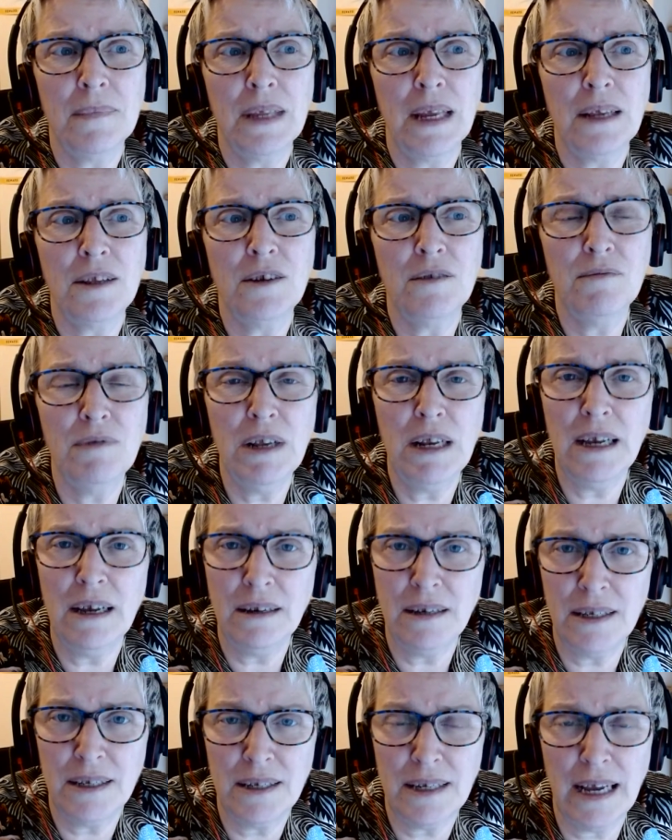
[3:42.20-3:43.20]
To really
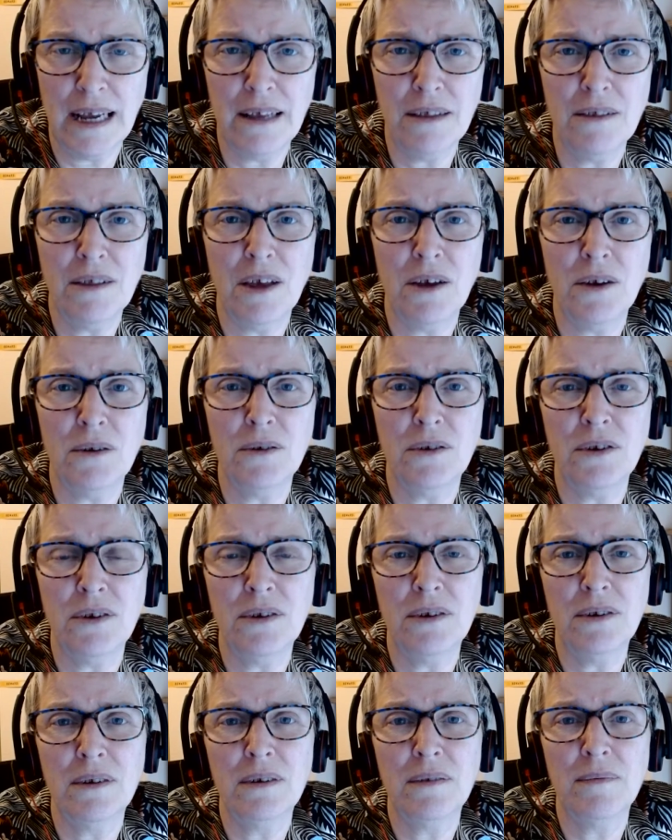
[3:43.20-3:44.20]
understand
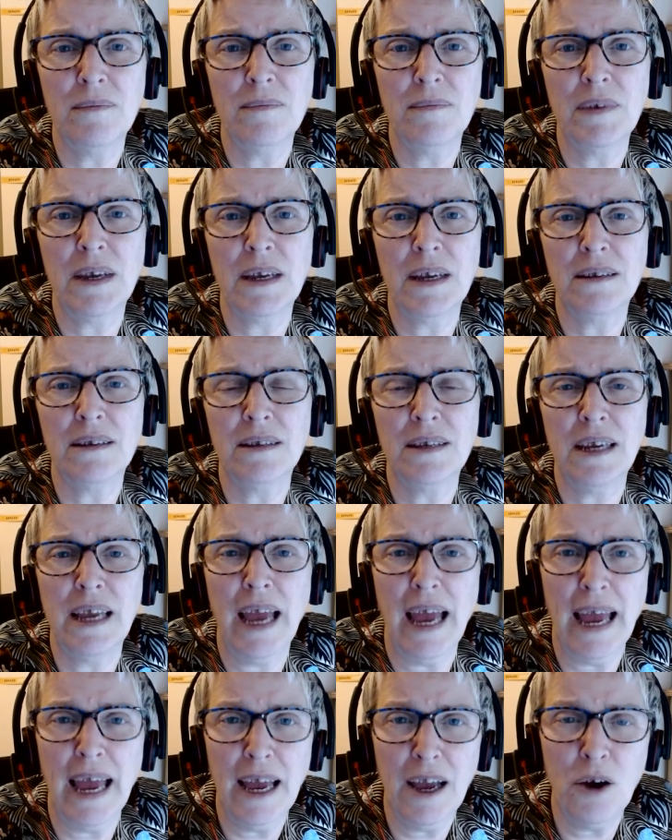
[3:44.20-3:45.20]
those and see
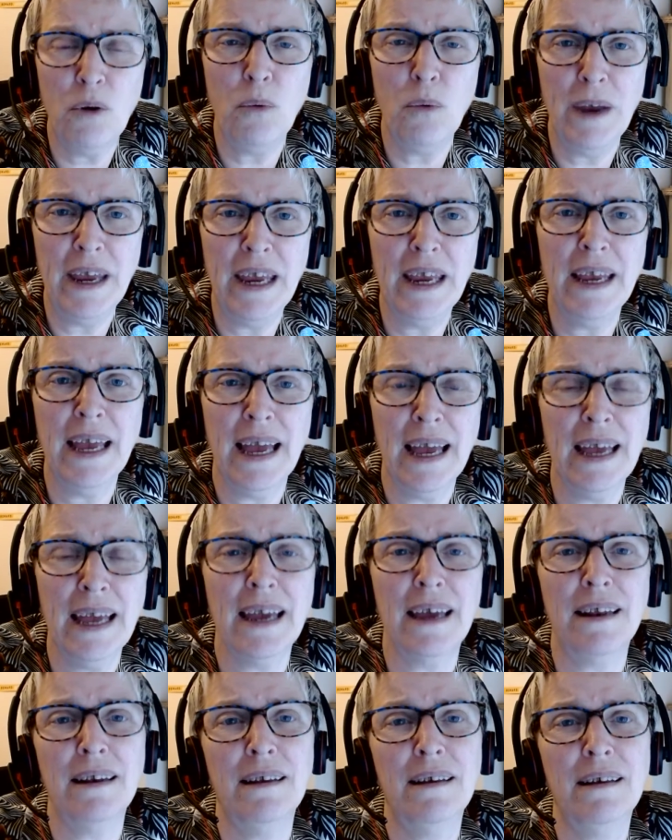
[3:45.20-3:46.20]
how we can